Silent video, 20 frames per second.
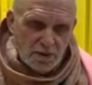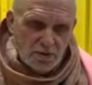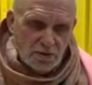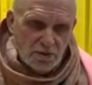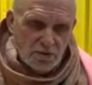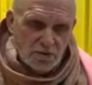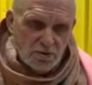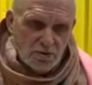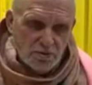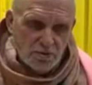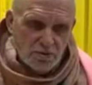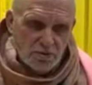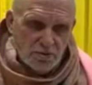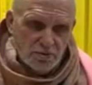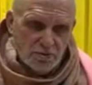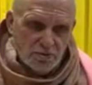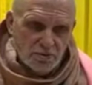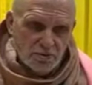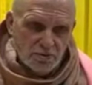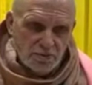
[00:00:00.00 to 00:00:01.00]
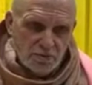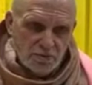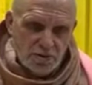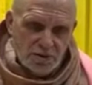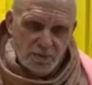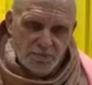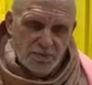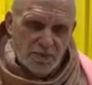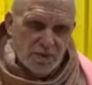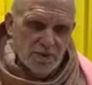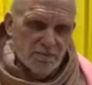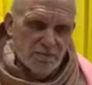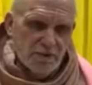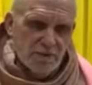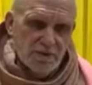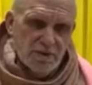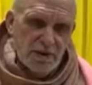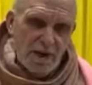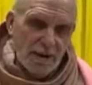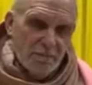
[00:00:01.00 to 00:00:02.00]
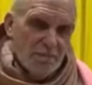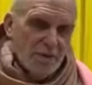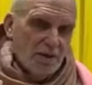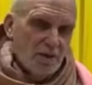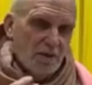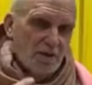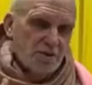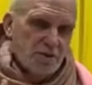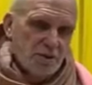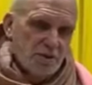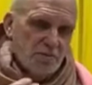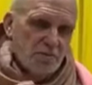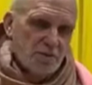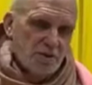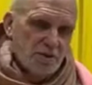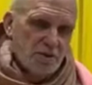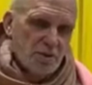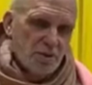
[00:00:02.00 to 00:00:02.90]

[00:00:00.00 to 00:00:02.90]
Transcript: So something of this, and because he was